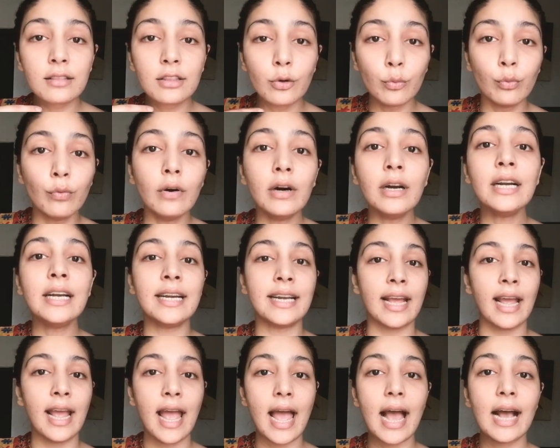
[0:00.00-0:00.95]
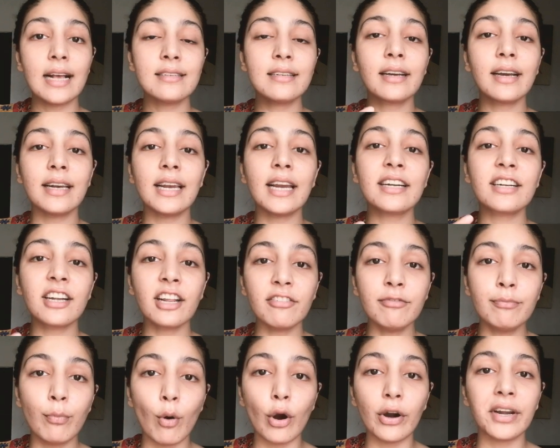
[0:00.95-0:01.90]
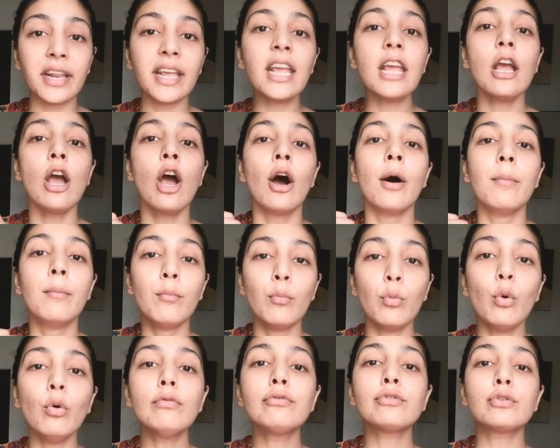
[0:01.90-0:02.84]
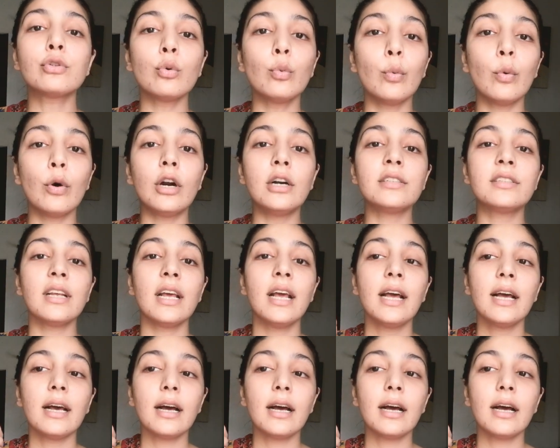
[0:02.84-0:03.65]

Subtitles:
the world as a collective body moves towards